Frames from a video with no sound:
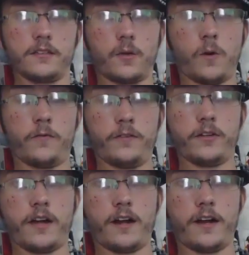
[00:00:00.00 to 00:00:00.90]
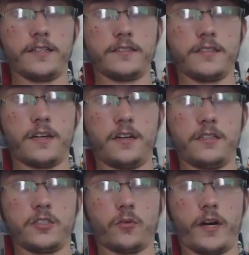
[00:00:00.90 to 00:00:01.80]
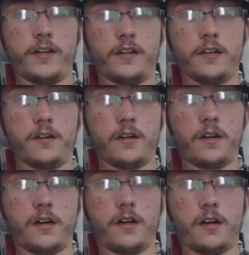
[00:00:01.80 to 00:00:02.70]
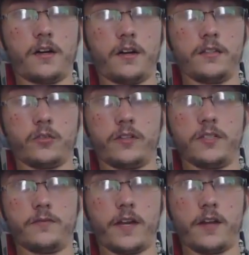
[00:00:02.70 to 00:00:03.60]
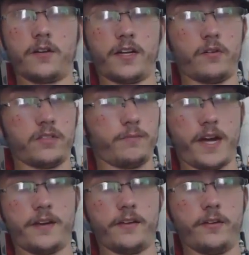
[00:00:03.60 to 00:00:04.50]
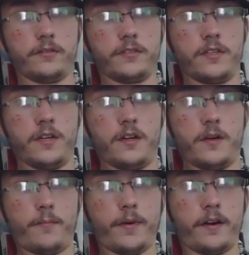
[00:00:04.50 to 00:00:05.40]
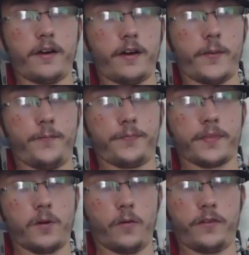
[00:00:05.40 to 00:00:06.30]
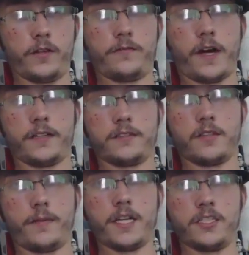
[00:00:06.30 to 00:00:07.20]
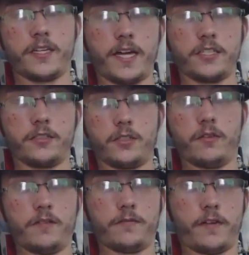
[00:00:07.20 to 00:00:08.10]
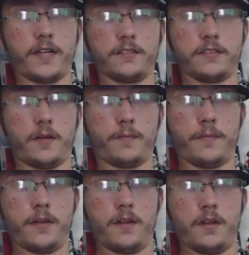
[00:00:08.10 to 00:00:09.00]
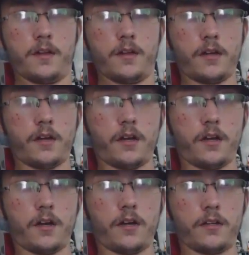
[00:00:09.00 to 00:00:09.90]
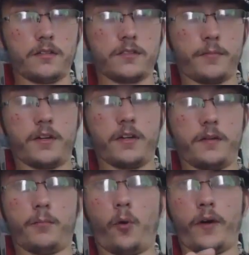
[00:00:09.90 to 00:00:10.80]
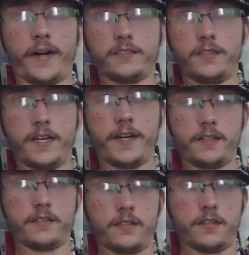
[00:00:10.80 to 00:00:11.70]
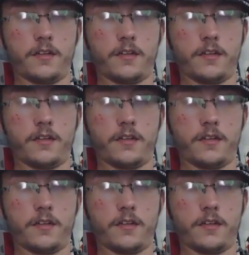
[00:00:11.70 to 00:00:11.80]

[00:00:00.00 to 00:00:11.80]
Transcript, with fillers: So hopefully you guys uh, enjoyed uh, enjoyed this video. I know it's bad news, but uh, hopefully you find some education to it and find some uh, some good points in it.